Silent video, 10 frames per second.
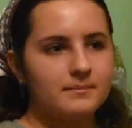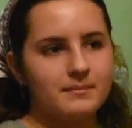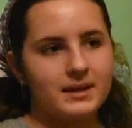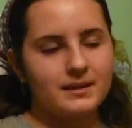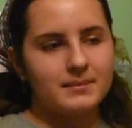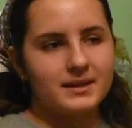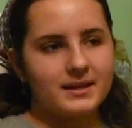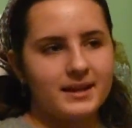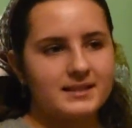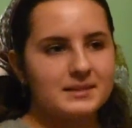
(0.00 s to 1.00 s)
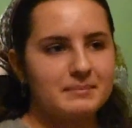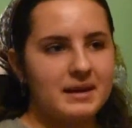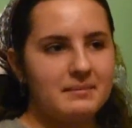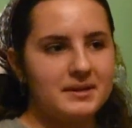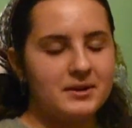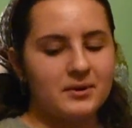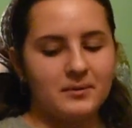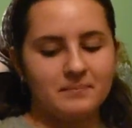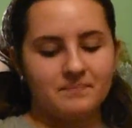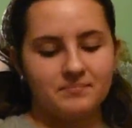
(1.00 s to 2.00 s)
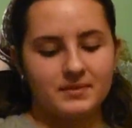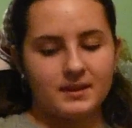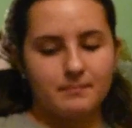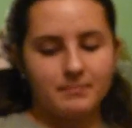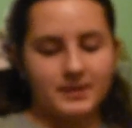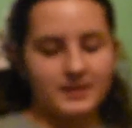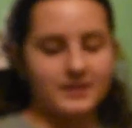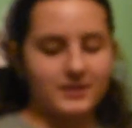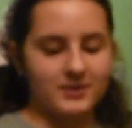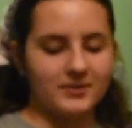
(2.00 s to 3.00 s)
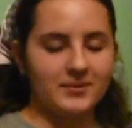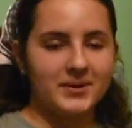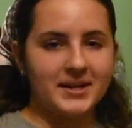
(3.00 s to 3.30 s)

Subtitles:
Maybe yes, maybe no. But, you know,